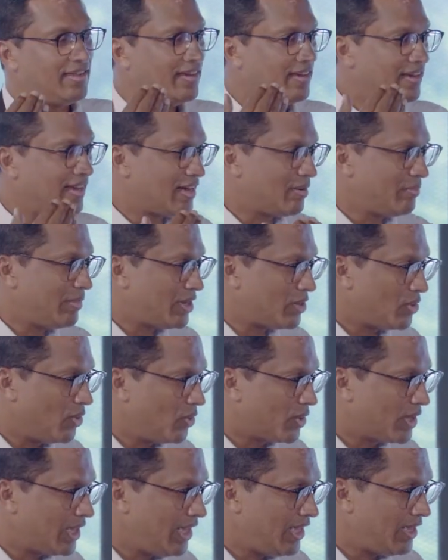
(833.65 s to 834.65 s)
Little bit
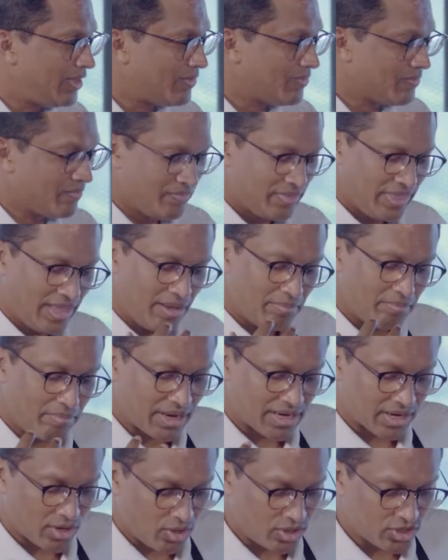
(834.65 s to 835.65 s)
oaky,
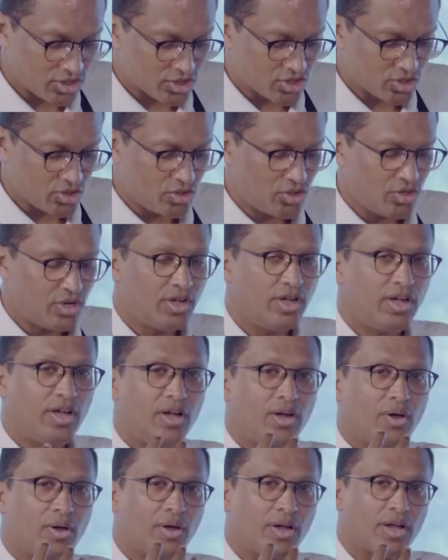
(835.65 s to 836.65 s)
but also
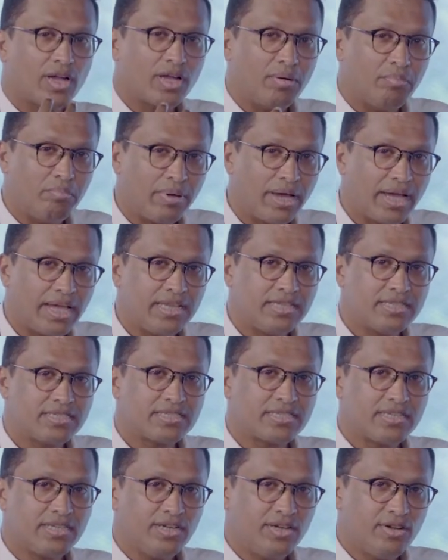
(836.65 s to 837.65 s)

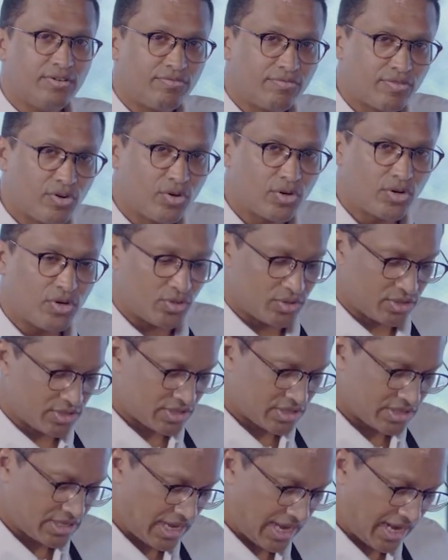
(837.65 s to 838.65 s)
combines fruit
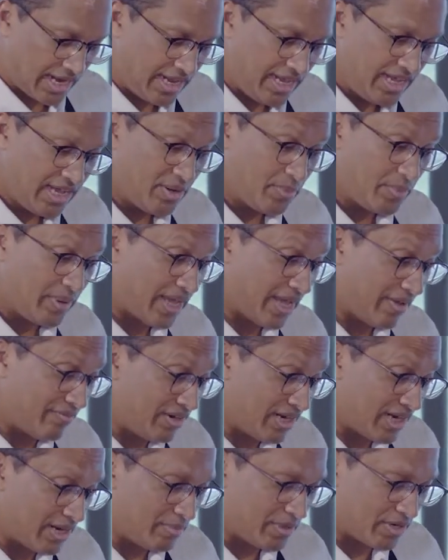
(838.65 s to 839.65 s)
notes. And here we have a
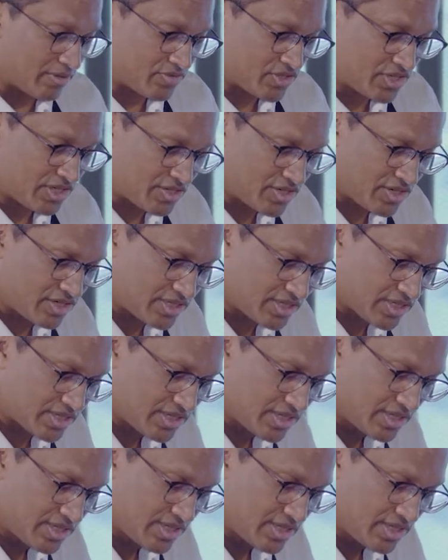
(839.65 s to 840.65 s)
little bit of citrus.